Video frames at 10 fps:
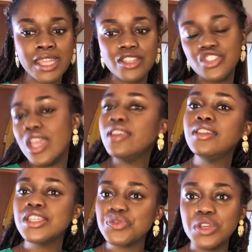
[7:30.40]
Jen
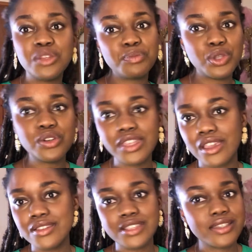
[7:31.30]
has written a blog that
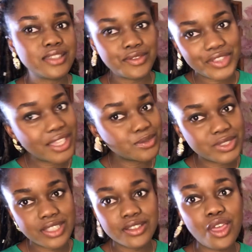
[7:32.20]
goes side to side with that, which
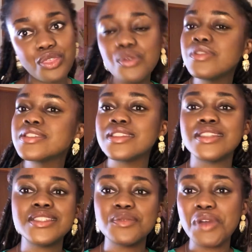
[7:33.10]
has her thoughts, and
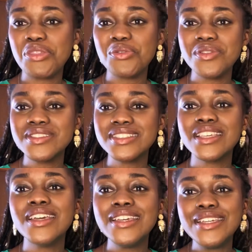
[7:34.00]
these are my thoughts.
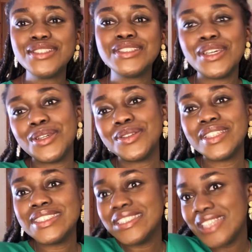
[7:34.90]
So
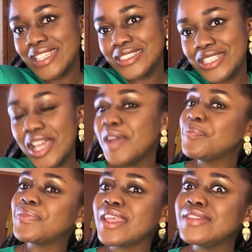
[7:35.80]
this is Sassy
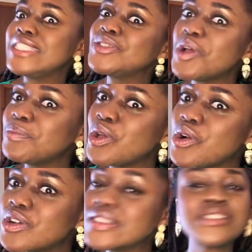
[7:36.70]
Jam. These are our
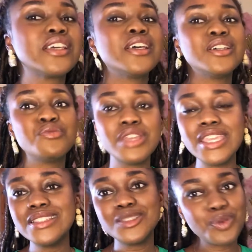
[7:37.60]
blogs.
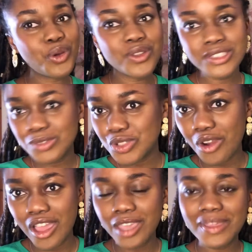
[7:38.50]
Read, support,
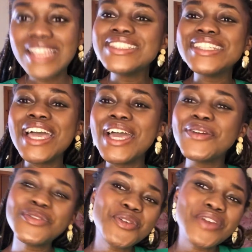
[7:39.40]
subscribe, and share
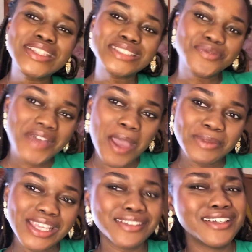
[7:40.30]
with your friends and
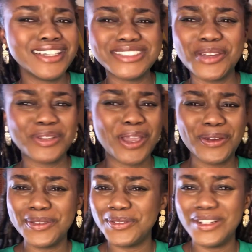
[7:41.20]
family. I don't know
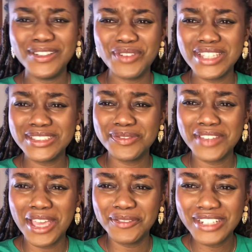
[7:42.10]
friends and
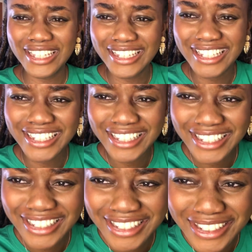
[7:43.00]

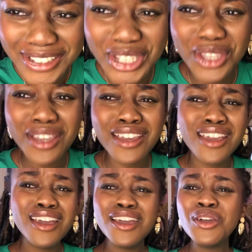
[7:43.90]
family.
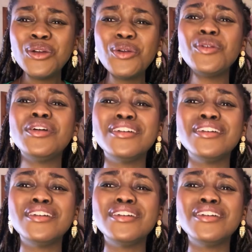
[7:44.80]
Who?